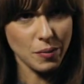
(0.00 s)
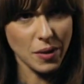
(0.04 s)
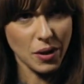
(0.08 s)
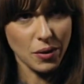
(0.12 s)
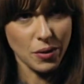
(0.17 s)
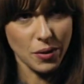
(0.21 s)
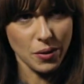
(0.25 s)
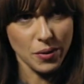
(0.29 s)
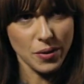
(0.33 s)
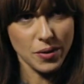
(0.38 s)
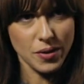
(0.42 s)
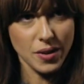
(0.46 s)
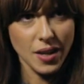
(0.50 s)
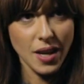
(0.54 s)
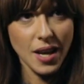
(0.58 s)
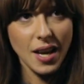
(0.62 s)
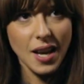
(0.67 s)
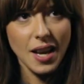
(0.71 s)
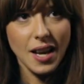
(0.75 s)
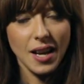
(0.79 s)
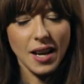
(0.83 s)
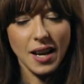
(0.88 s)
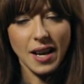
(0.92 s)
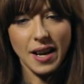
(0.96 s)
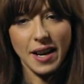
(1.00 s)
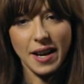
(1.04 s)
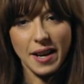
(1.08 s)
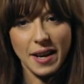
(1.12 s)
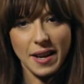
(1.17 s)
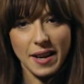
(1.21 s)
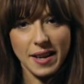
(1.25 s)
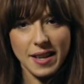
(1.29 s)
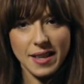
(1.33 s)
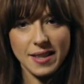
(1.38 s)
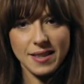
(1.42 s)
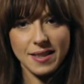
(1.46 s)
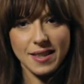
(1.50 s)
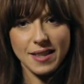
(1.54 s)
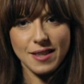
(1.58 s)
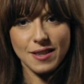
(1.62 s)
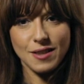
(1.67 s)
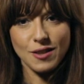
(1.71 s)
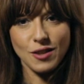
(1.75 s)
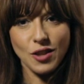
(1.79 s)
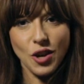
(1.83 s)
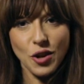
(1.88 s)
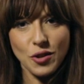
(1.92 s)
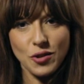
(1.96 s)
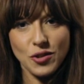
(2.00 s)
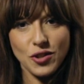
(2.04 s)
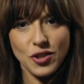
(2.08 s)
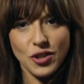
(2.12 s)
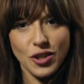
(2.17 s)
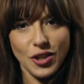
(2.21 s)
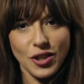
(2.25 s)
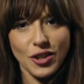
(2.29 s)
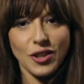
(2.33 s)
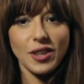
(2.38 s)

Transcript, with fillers: because it is not,